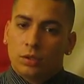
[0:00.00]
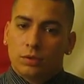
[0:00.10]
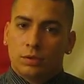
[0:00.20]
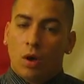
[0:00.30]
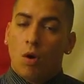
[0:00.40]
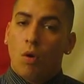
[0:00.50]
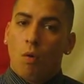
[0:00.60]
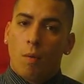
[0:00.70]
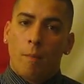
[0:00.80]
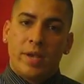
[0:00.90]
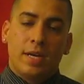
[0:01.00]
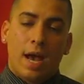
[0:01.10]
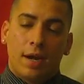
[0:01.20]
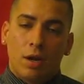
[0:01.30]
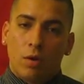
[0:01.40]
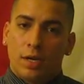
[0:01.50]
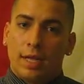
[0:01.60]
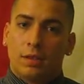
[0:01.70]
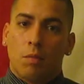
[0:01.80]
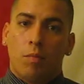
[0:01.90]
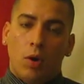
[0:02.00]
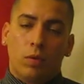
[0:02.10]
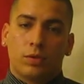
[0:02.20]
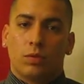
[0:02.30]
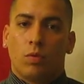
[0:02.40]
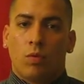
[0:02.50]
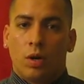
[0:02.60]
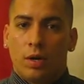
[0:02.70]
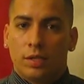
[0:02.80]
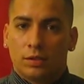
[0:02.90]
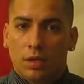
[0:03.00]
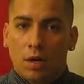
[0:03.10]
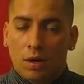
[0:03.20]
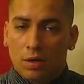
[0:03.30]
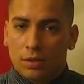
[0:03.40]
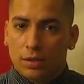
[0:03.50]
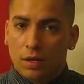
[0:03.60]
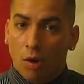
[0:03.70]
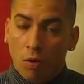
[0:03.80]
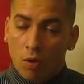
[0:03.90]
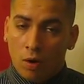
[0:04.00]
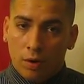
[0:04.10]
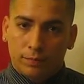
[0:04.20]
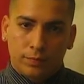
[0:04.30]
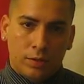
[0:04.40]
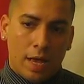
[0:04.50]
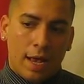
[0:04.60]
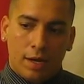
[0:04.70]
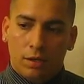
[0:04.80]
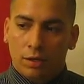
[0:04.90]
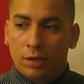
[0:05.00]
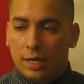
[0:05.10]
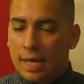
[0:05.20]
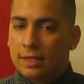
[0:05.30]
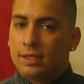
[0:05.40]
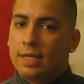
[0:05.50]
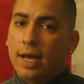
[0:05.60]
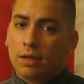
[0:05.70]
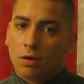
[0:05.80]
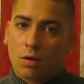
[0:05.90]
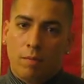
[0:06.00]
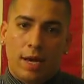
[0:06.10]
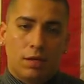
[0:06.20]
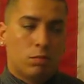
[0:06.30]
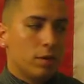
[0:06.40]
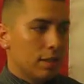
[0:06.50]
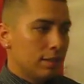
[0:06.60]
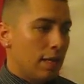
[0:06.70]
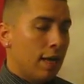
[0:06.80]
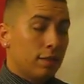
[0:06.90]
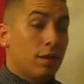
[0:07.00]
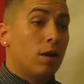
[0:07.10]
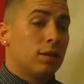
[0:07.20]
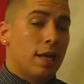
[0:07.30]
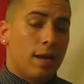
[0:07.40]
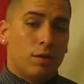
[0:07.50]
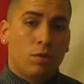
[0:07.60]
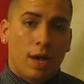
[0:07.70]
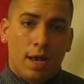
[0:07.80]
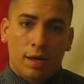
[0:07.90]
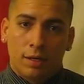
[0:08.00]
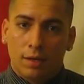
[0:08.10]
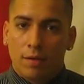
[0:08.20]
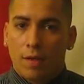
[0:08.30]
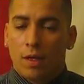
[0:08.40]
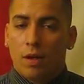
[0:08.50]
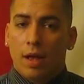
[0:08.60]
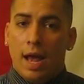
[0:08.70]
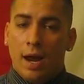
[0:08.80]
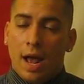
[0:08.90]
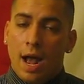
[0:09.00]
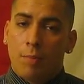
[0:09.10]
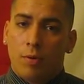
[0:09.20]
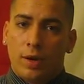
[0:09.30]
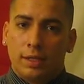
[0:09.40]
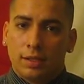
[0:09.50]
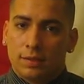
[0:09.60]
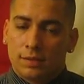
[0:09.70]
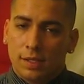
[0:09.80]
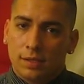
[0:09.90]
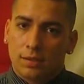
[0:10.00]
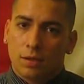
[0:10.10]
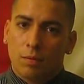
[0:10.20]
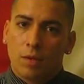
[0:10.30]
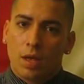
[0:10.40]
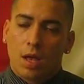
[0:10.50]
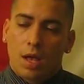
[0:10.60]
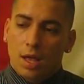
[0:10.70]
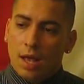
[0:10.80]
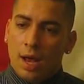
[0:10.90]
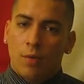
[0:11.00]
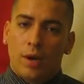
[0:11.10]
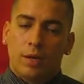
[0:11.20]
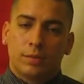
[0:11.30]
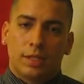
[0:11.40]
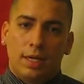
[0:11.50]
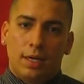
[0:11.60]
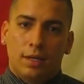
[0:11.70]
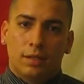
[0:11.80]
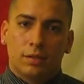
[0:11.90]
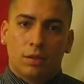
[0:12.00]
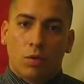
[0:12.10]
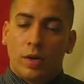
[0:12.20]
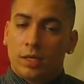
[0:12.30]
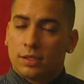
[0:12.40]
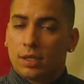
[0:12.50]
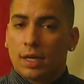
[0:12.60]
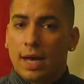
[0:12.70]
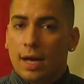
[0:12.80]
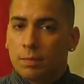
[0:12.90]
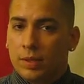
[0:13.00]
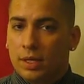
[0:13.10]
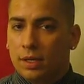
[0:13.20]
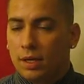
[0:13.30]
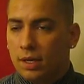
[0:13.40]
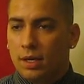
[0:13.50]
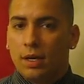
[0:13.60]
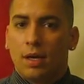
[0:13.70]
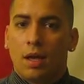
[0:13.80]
So me not knowing that the bolts were installed or not looking at the technical manual because I thought that I knew how to operate this system, I went upstairs, went into the cockpit and